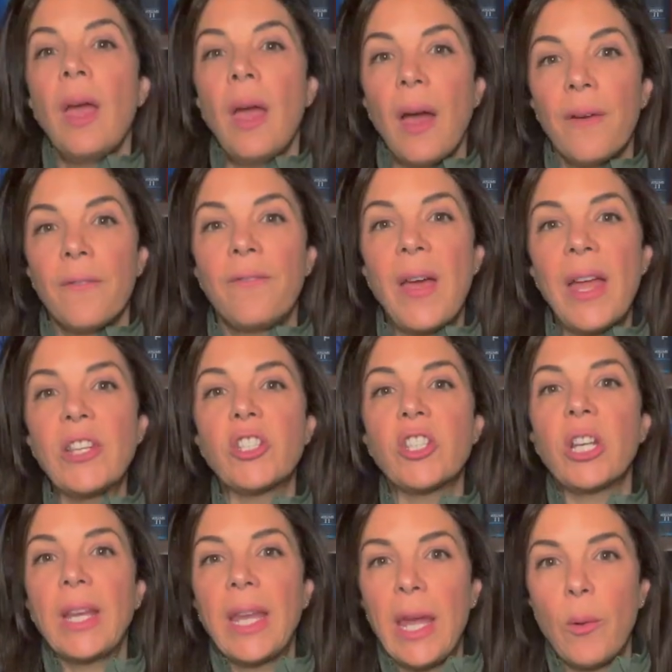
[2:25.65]

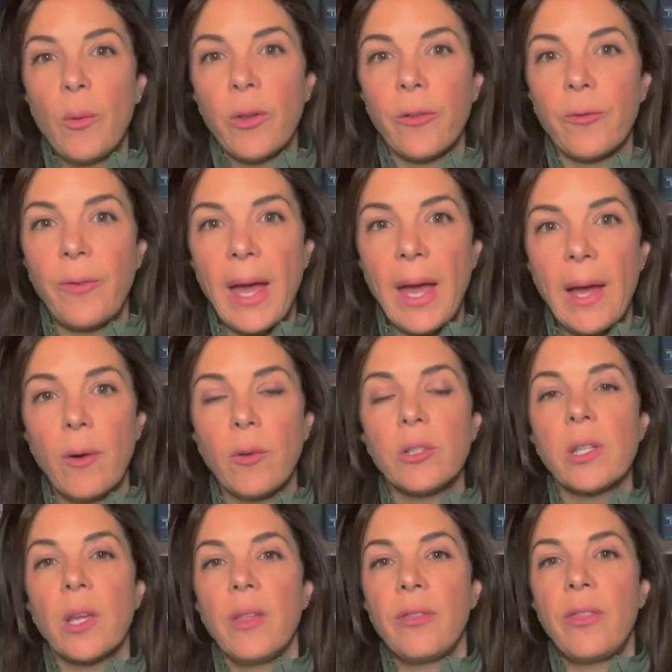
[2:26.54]
Eventually, it was
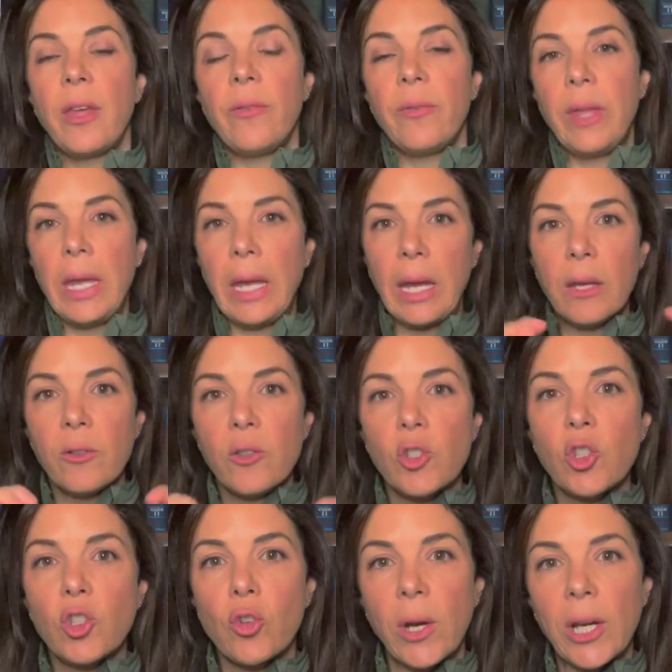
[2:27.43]
found that the
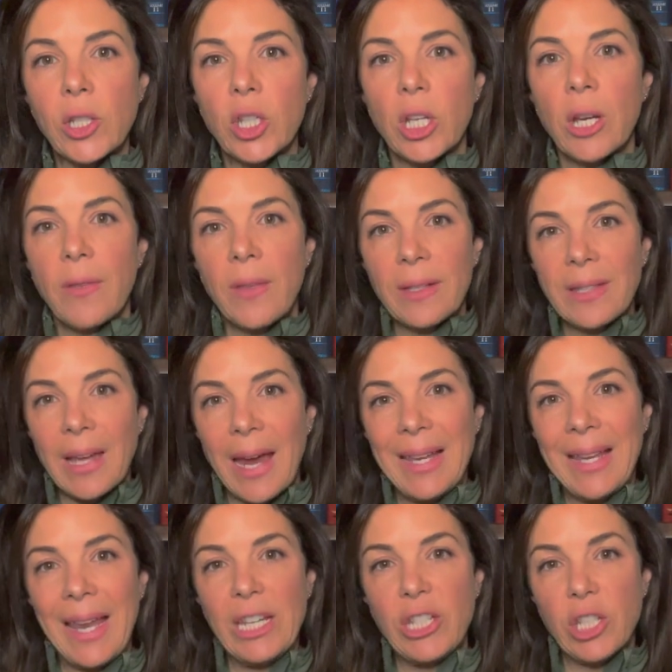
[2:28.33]
constriction and the
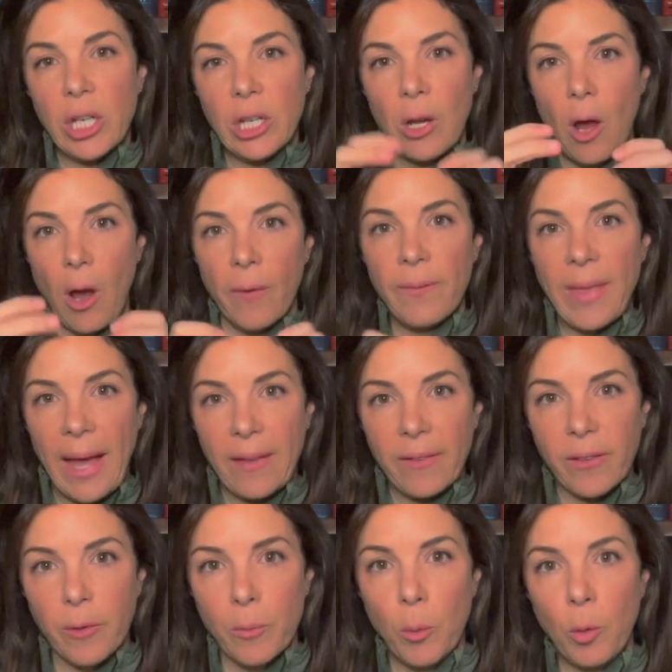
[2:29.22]
dilation of
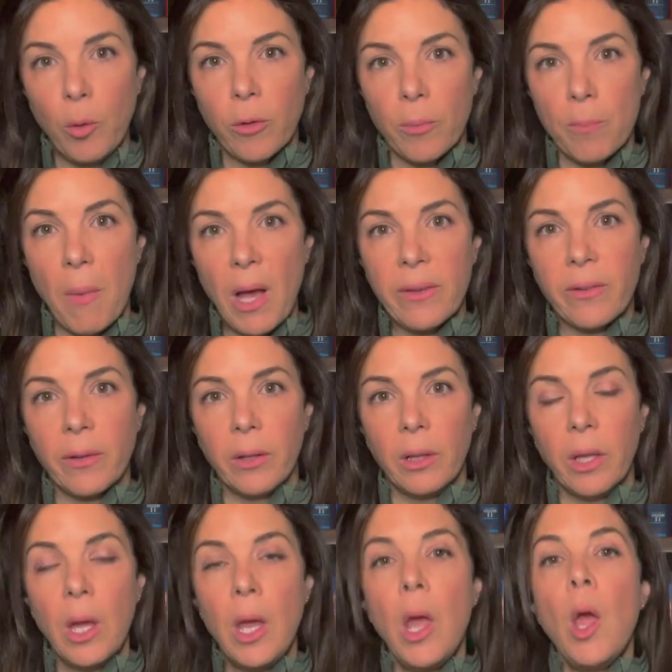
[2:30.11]
that smooth
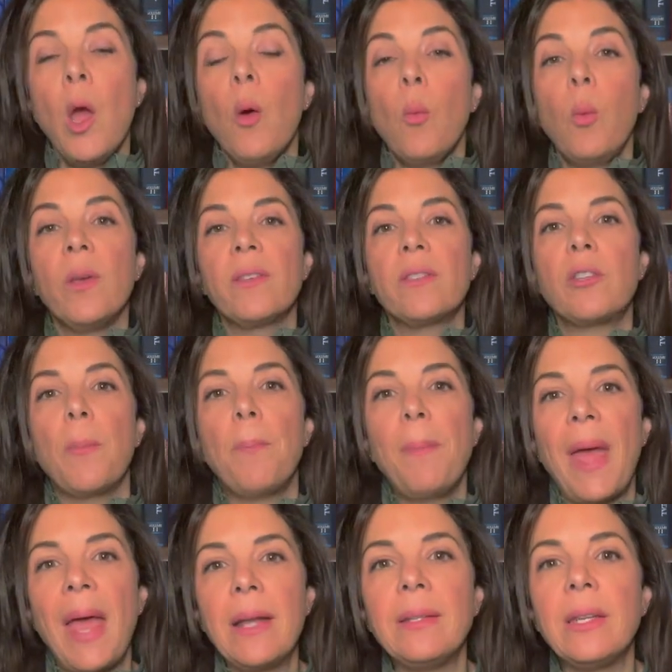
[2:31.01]
muscle was
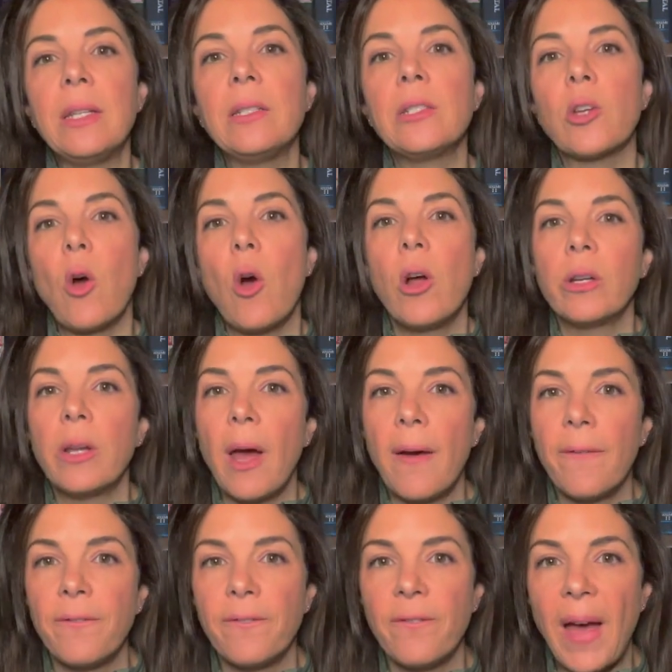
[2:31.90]
dependent on
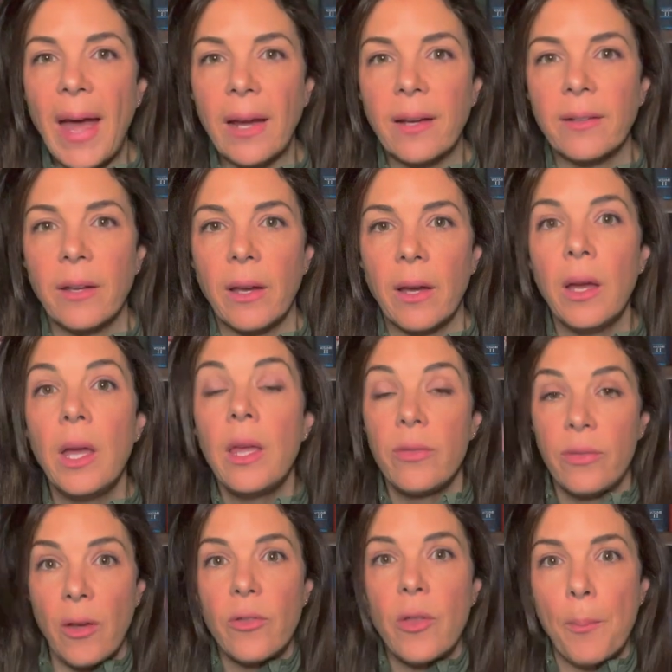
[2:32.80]
a factor
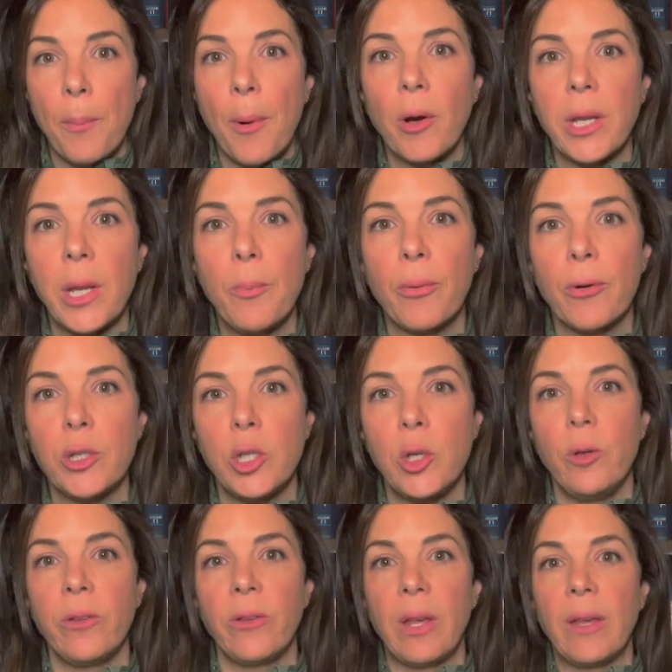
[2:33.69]
that the body
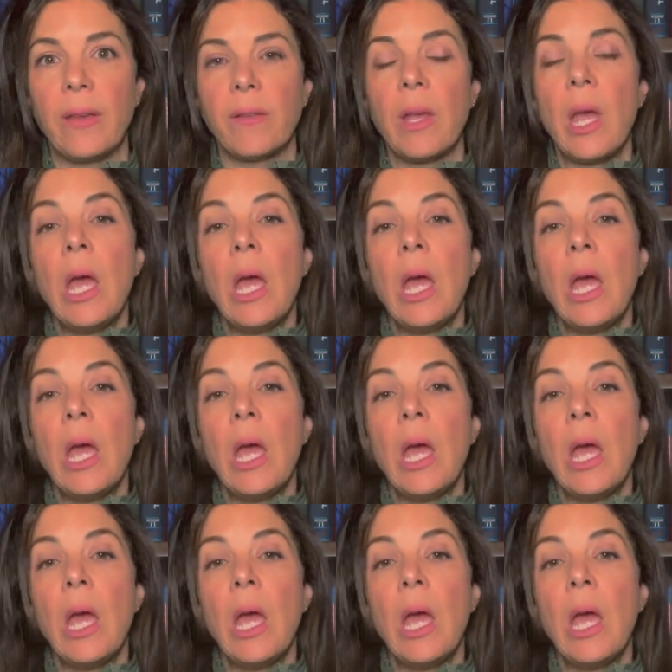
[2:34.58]
produces